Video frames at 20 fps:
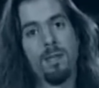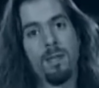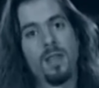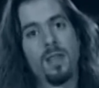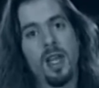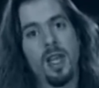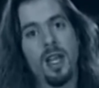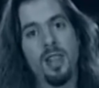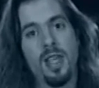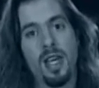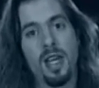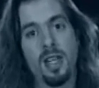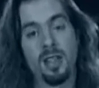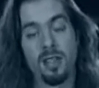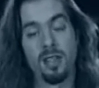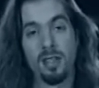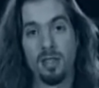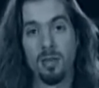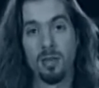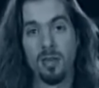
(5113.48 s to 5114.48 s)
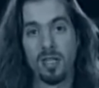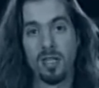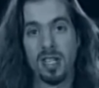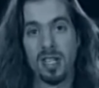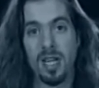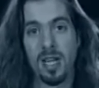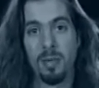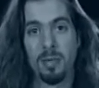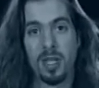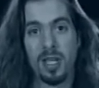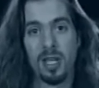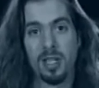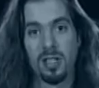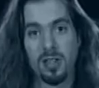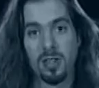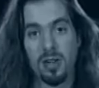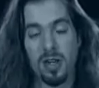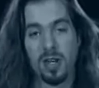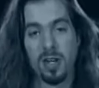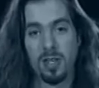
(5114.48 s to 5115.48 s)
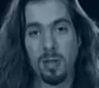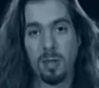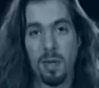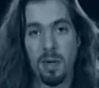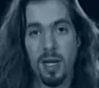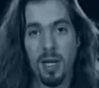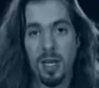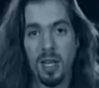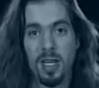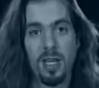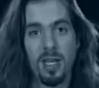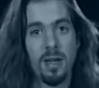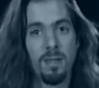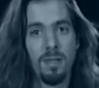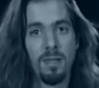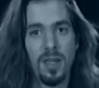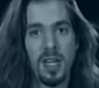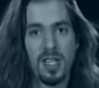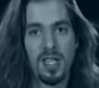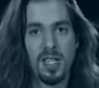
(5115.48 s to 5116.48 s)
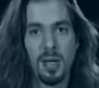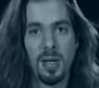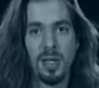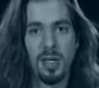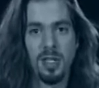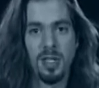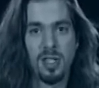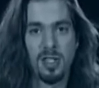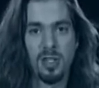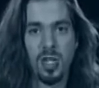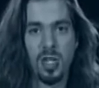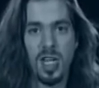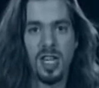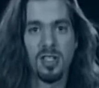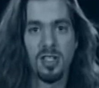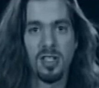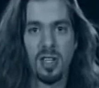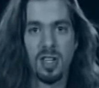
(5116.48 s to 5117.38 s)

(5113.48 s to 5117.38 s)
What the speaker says: and then doing the same thing starting on the pinky, except I just changed the